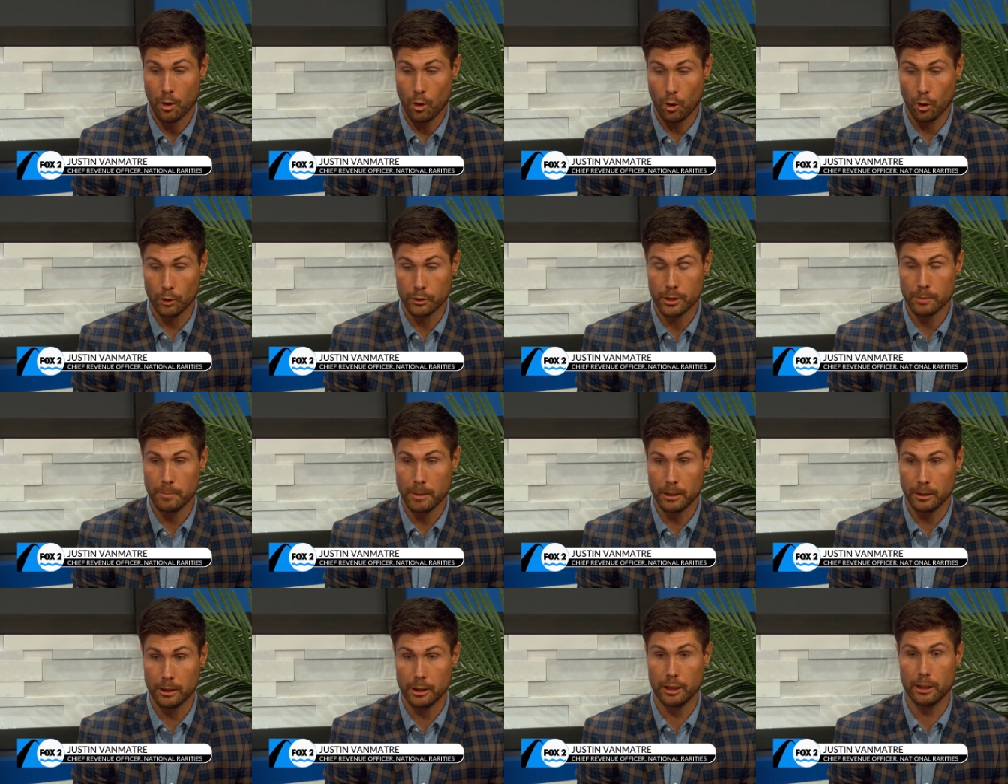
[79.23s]

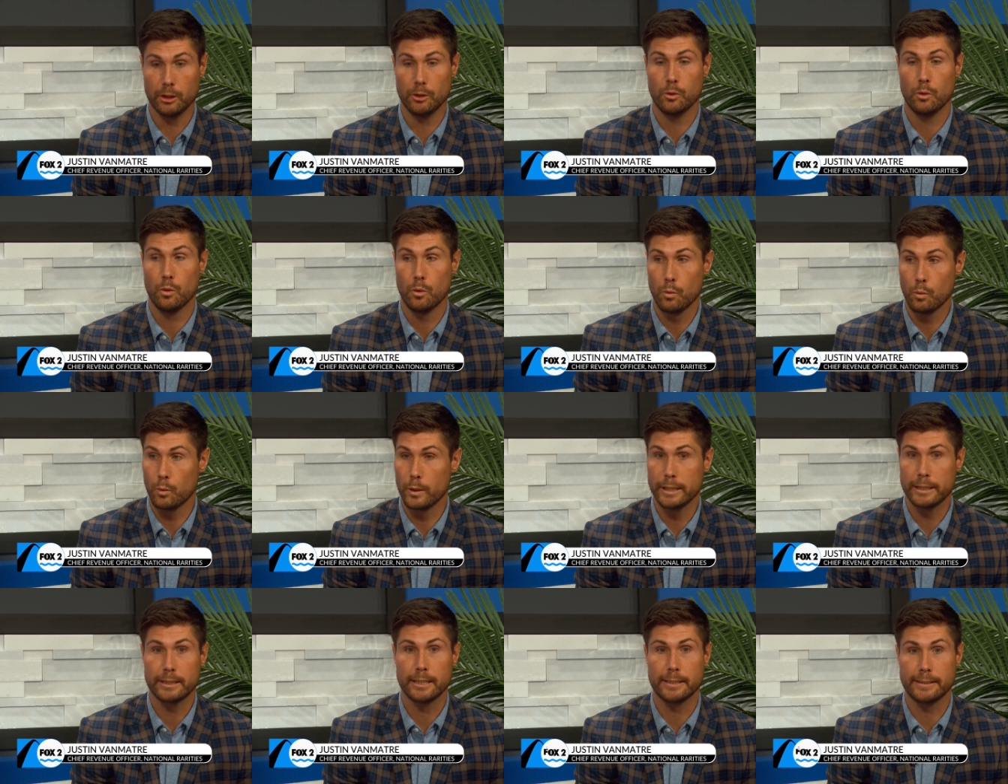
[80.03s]
ultimately,
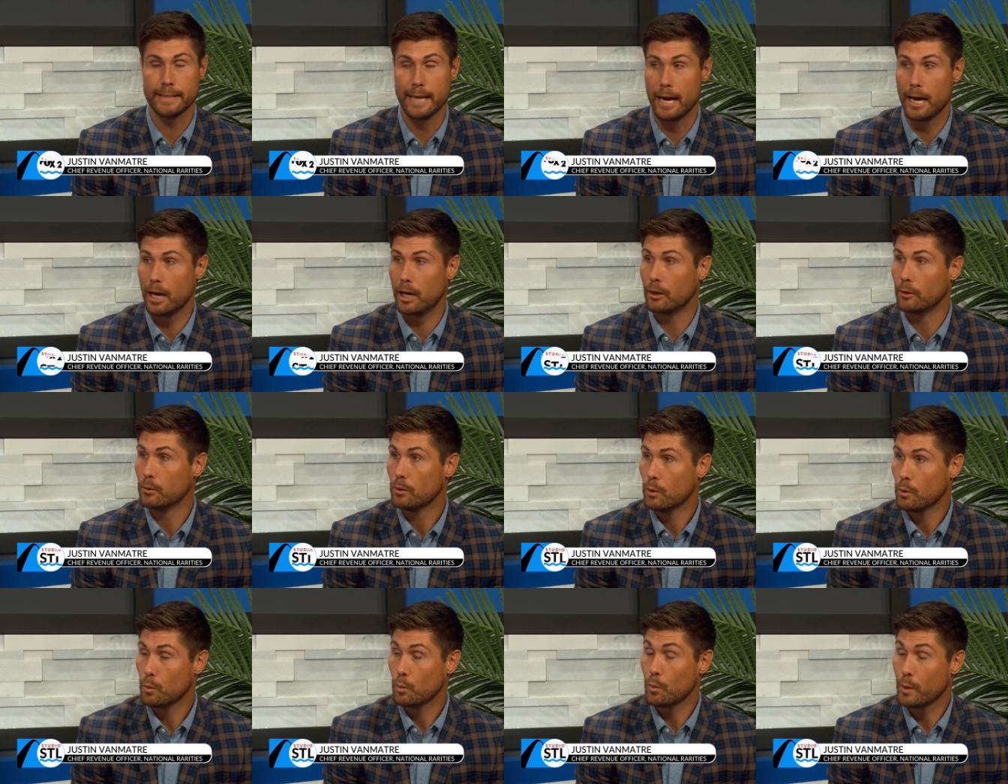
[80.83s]
we sit
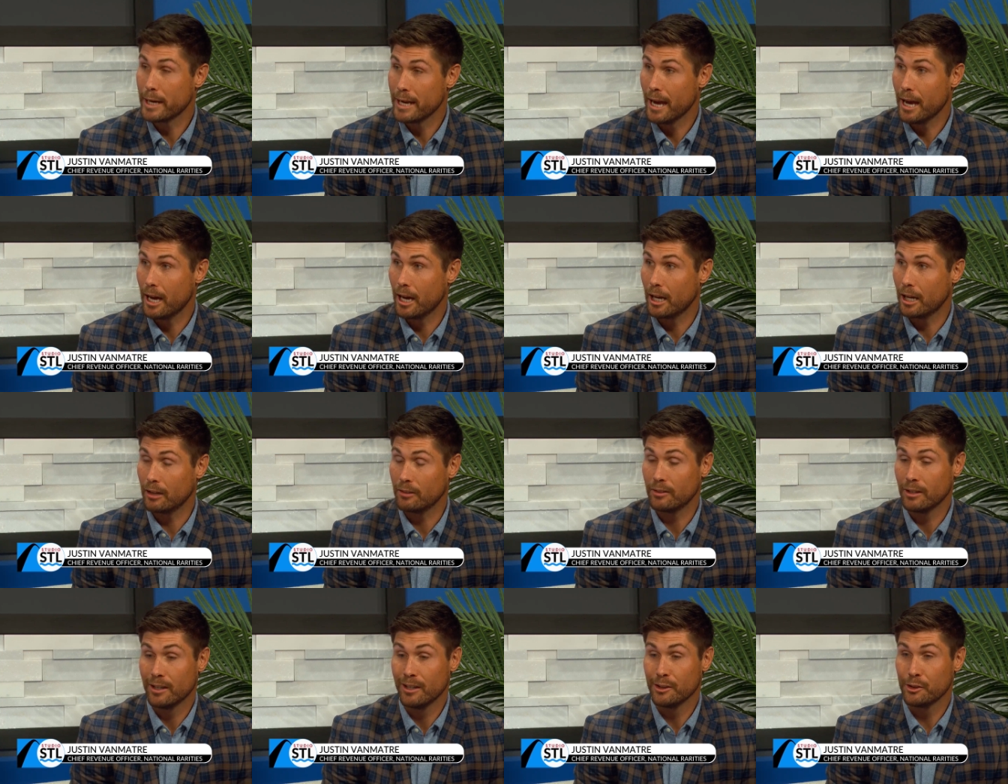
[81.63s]
down, we
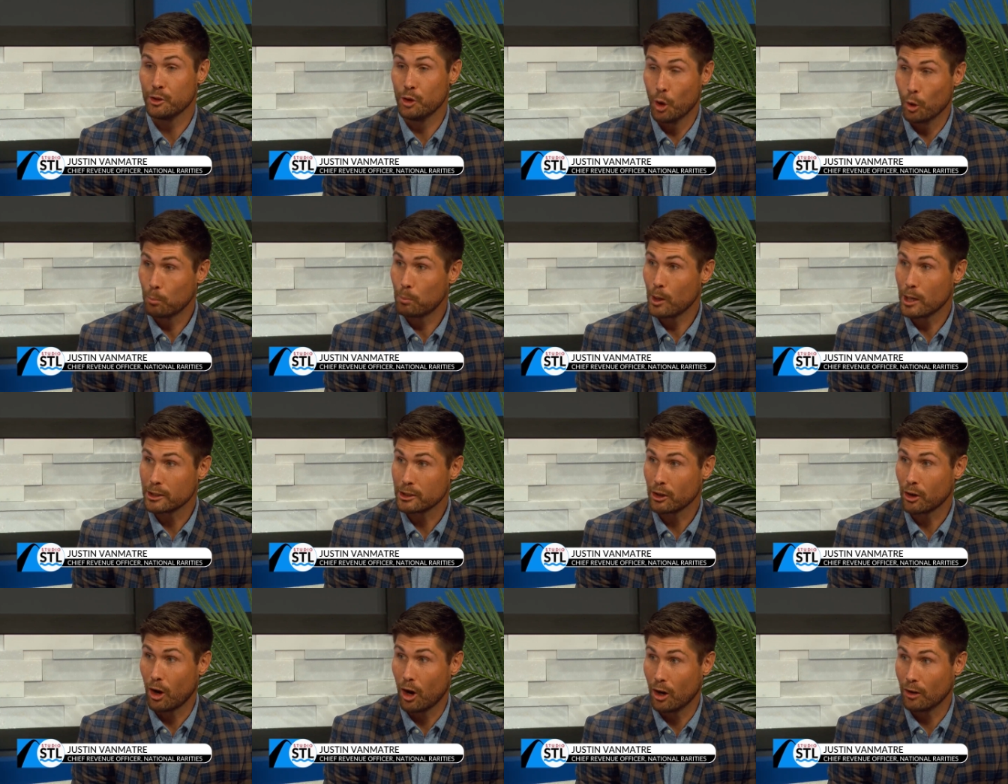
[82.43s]
have no
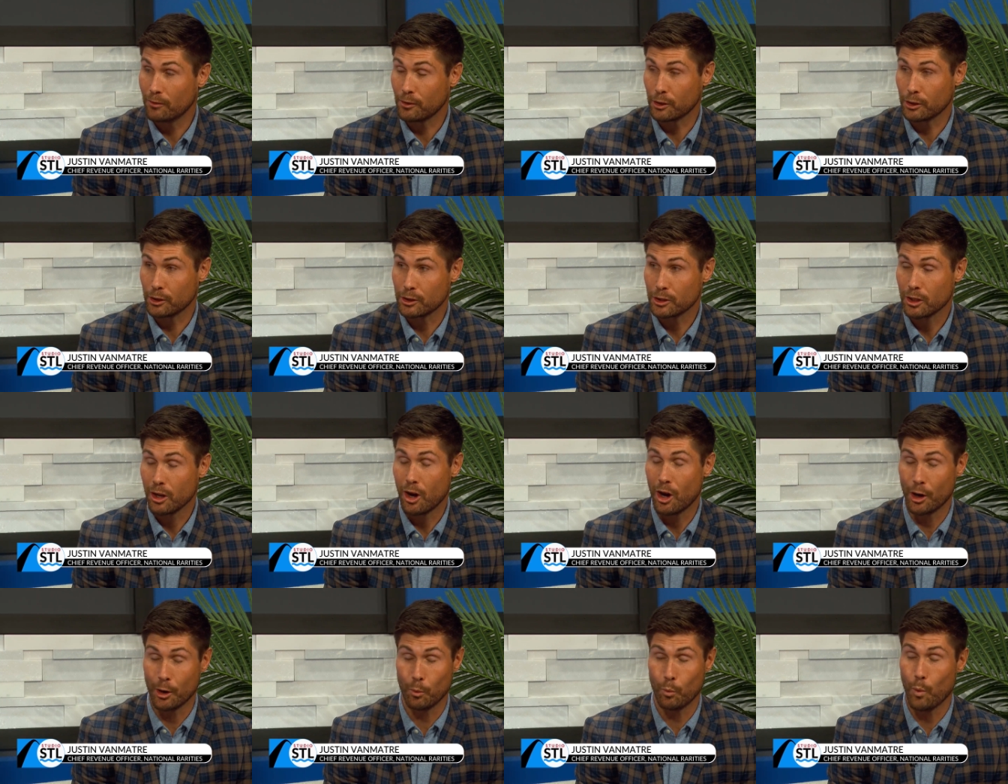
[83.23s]
pressure offers
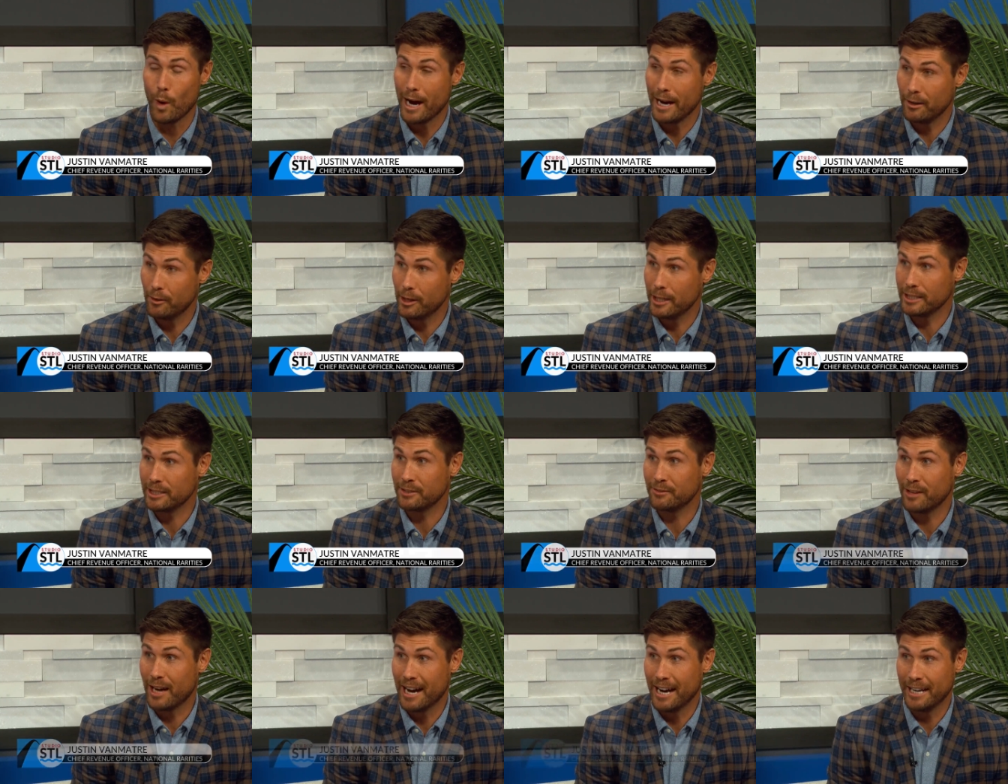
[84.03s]
on a wide
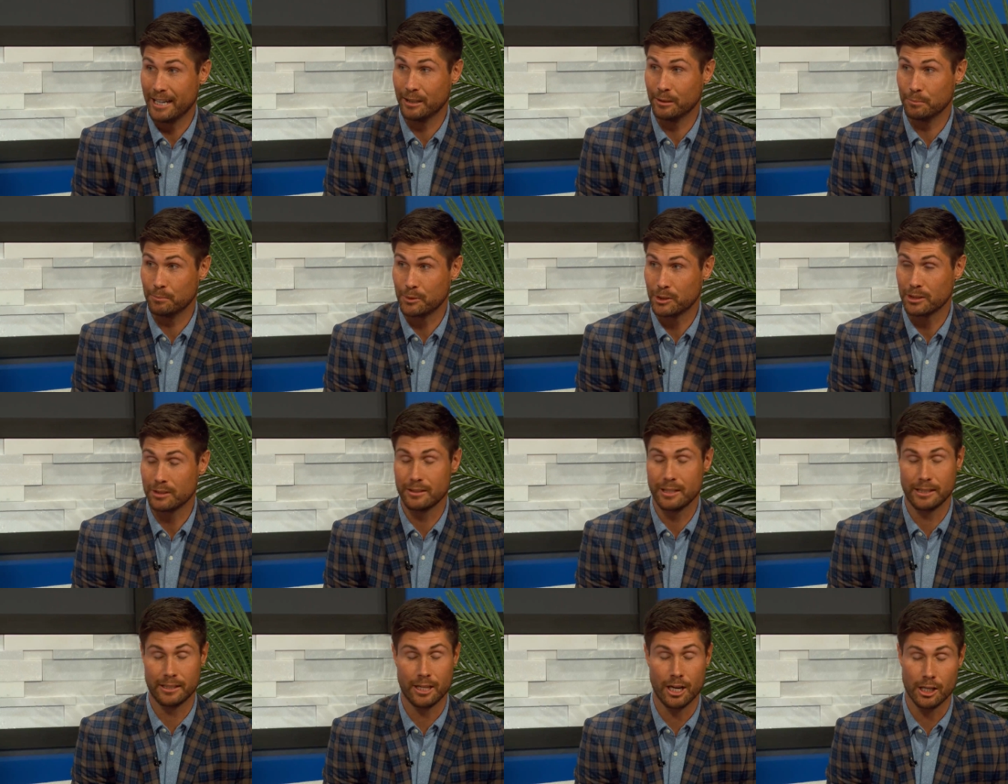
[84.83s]
range of
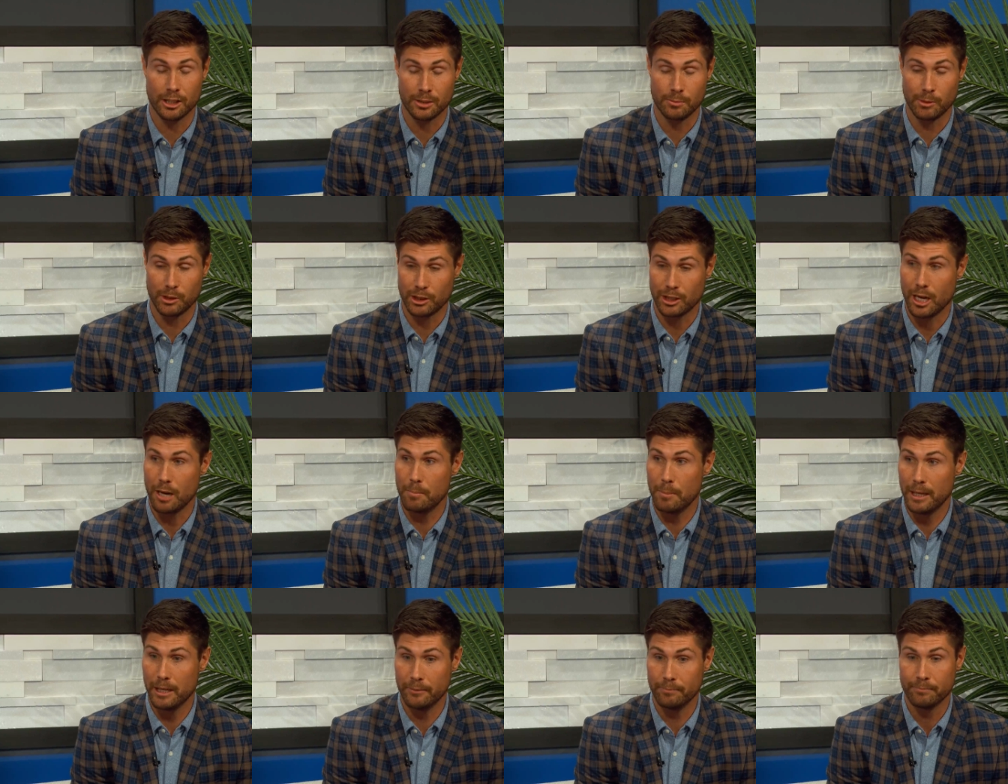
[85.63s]
items that customers
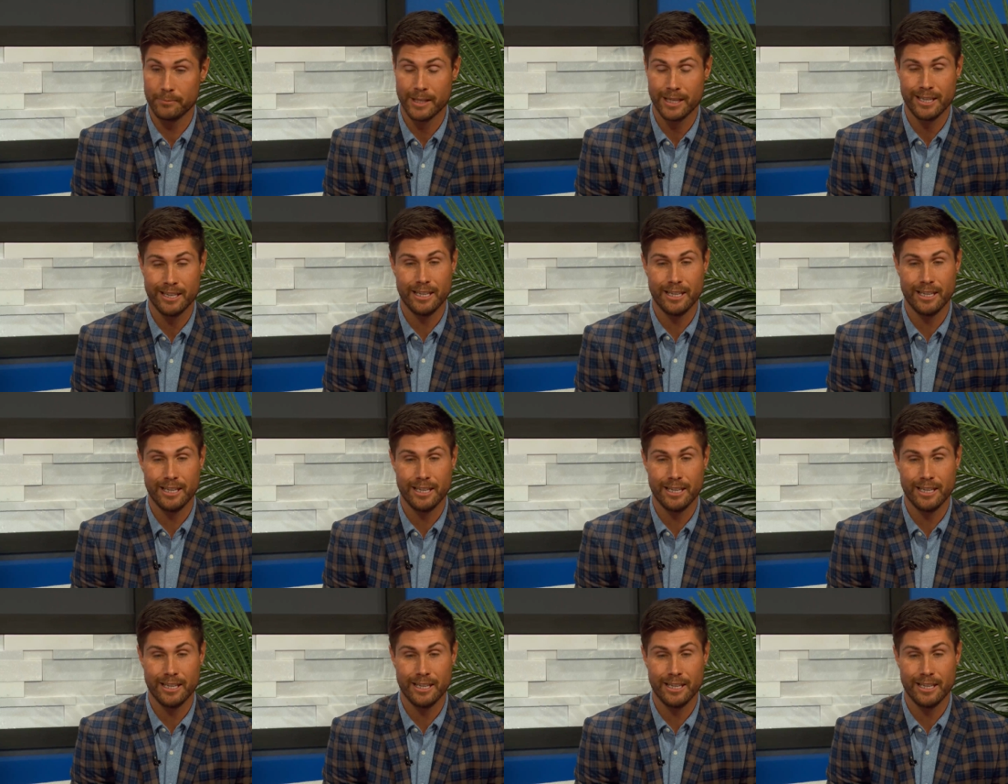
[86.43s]
come in.